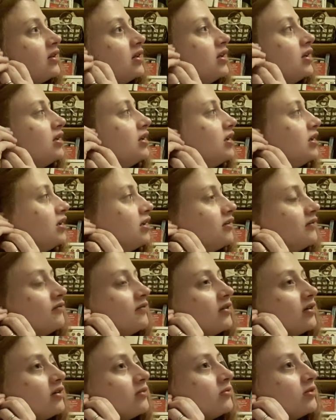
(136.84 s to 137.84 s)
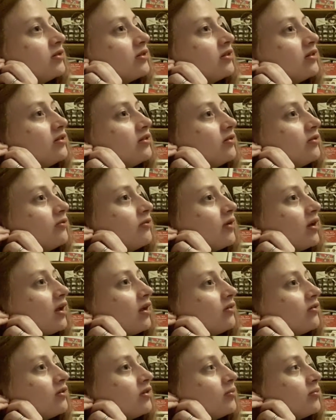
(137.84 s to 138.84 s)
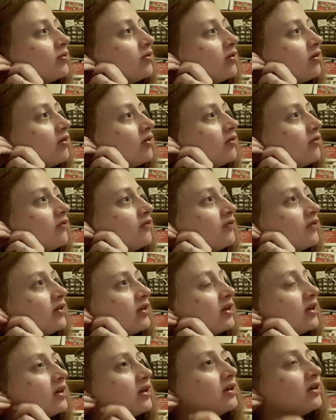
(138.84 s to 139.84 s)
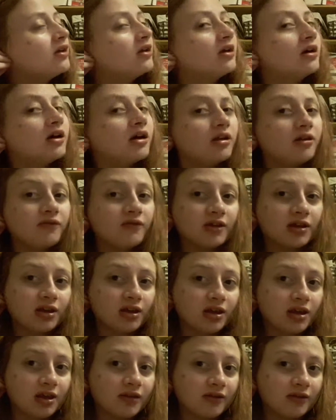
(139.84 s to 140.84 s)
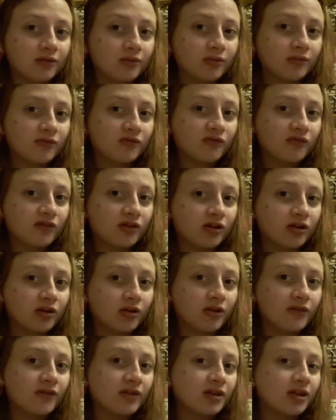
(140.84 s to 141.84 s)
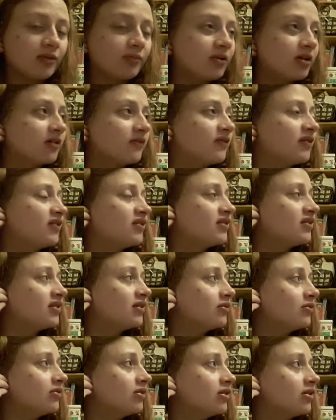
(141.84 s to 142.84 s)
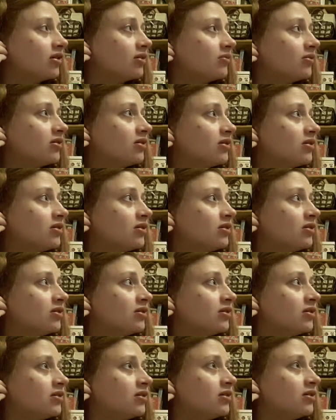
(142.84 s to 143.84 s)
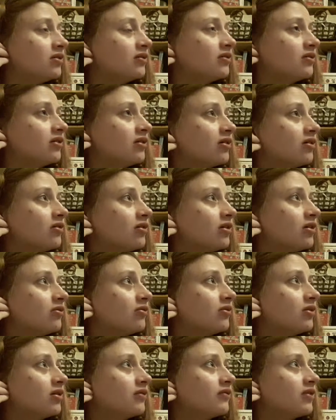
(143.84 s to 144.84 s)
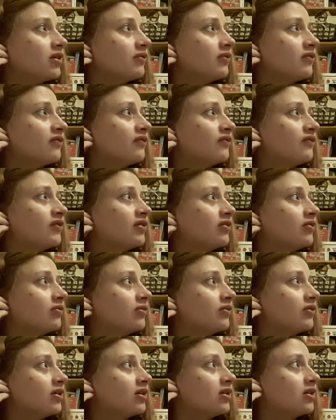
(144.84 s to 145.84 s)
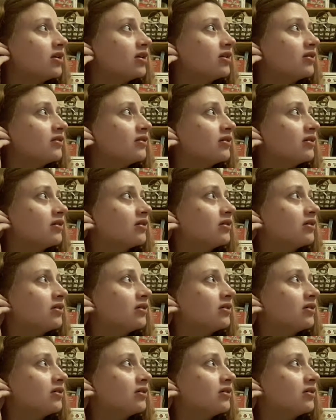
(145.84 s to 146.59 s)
Eve, I'm just going to do a roundup of the year. I don't think I can get this one free. I think it might have sealed up. So I will have to have a fiddle with that later.